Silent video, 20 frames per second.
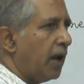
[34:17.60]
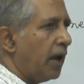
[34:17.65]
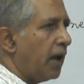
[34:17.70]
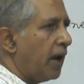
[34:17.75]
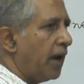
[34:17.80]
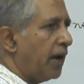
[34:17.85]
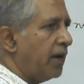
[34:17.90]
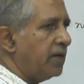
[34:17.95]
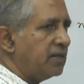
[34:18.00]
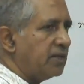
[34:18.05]

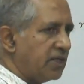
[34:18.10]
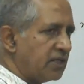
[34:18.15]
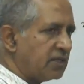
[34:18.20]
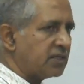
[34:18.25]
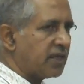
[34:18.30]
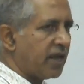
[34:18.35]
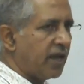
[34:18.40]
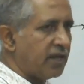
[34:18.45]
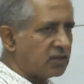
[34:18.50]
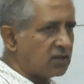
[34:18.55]
And
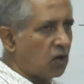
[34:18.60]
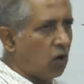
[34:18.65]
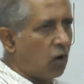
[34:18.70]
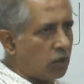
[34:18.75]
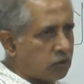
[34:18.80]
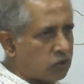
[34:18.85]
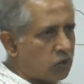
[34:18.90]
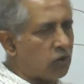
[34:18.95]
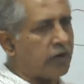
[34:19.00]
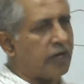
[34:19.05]
this case
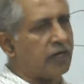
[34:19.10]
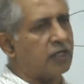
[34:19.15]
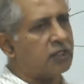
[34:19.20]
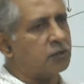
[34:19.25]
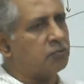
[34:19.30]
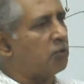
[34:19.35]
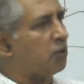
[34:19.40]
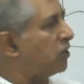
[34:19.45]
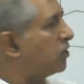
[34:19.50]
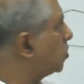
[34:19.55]
also
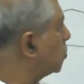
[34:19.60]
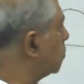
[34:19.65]
corresponds